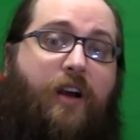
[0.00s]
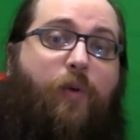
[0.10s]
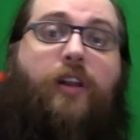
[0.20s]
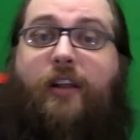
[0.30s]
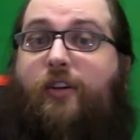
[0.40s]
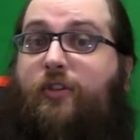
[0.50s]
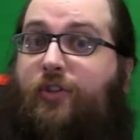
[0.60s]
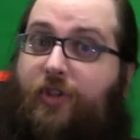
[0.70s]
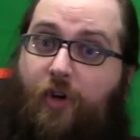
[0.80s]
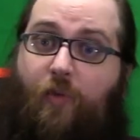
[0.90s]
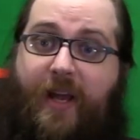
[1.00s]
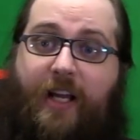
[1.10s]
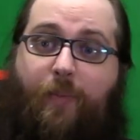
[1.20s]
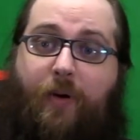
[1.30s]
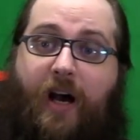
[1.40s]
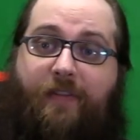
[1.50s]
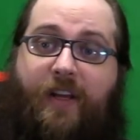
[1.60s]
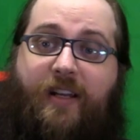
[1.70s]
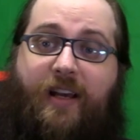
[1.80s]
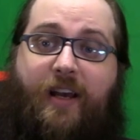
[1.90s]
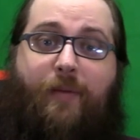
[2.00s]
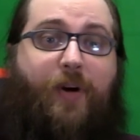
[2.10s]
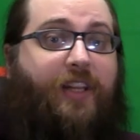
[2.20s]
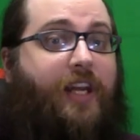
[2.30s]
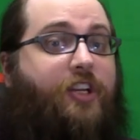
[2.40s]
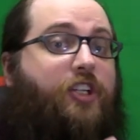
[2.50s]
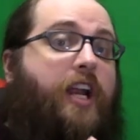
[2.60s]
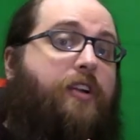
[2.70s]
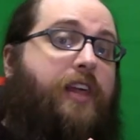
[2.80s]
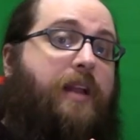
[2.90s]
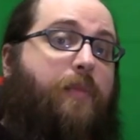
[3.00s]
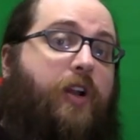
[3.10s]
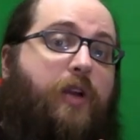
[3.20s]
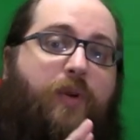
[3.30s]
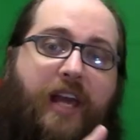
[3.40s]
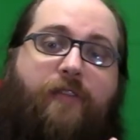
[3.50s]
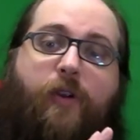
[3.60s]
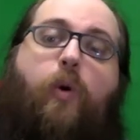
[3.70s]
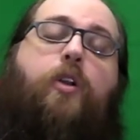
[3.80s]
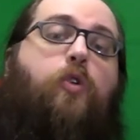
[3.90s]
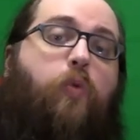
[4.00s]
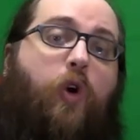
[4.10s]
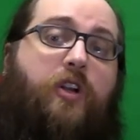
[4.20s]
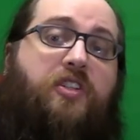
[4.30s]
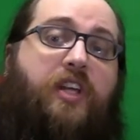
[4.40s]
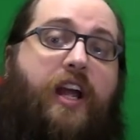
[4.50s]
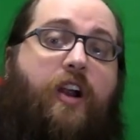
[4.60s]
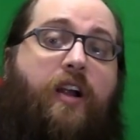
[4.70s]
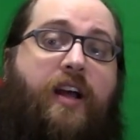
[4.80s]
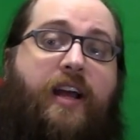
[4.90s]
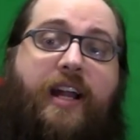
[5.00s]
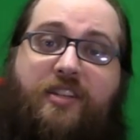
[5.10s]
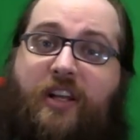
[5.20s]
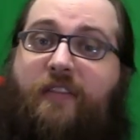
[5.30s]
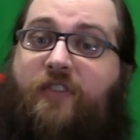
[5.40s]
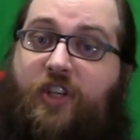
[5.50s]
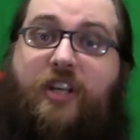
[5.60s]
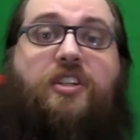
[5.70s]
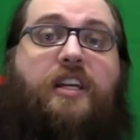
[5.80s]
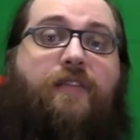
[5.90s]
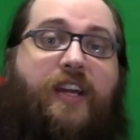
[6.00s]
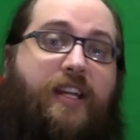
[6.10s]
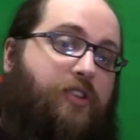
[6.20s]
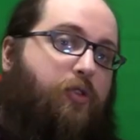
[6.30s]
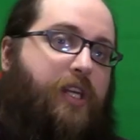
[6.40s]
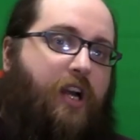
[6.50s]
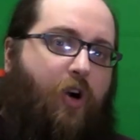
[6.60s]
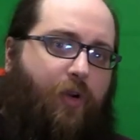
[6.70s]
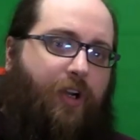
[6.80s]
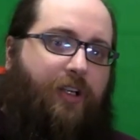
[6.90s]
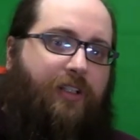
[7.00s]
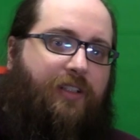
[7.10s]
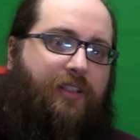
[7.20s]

while others do make a profit, but they share that money with everyone who works there instead of just giving it to the owner.